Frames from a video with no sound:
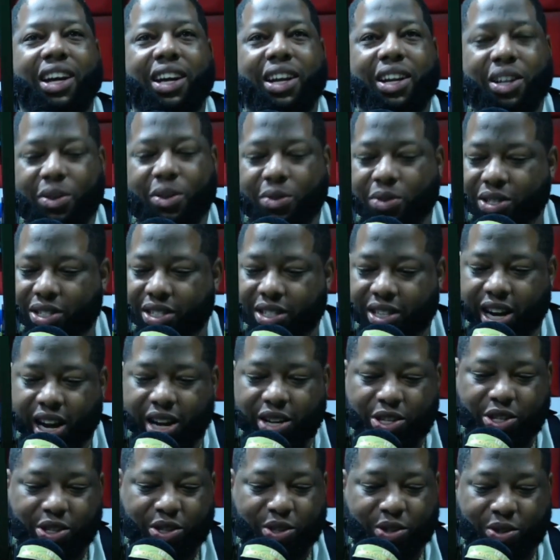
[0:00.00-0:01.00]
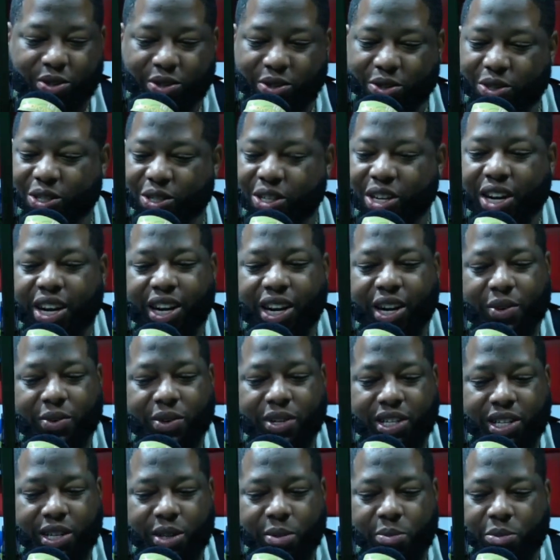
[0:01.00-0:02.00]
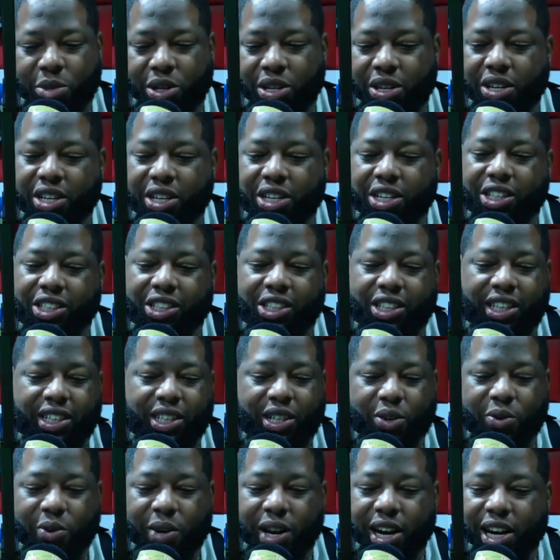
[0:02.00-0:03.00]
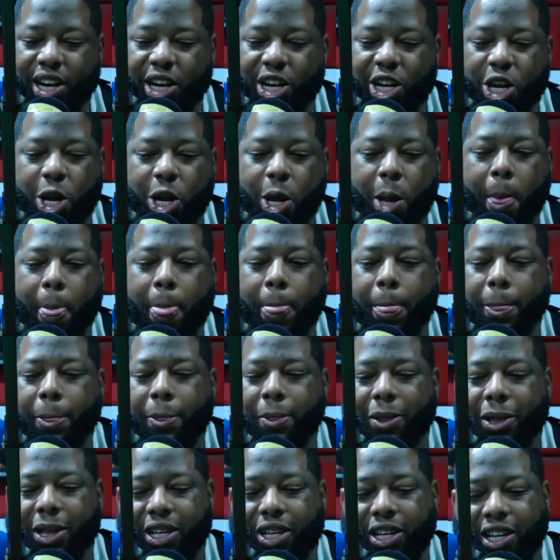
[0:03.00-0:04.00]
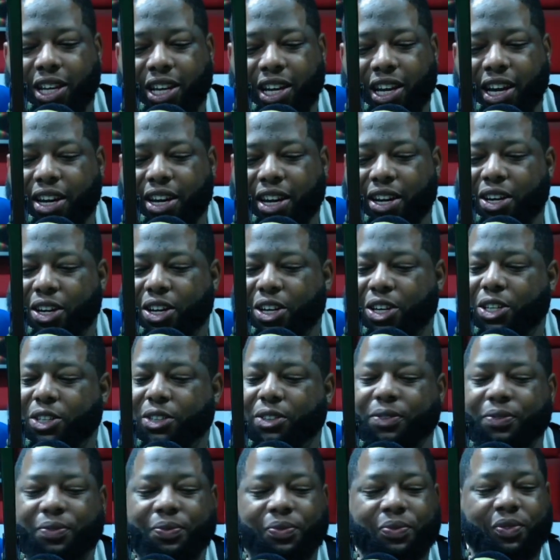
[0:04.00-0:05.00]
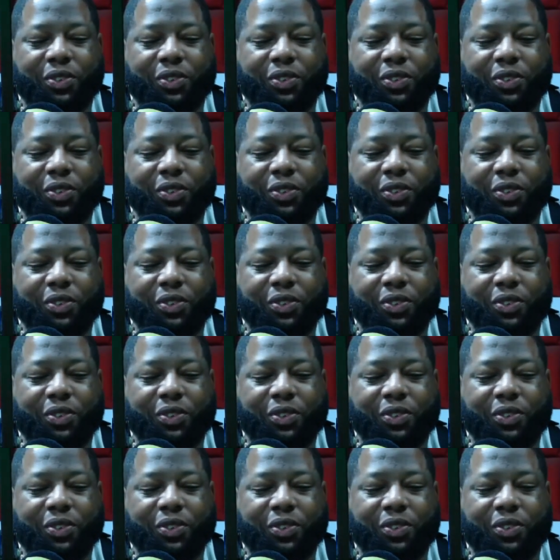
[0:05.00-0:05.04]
There was Castro. There was Samini, Shatta Wale, EL,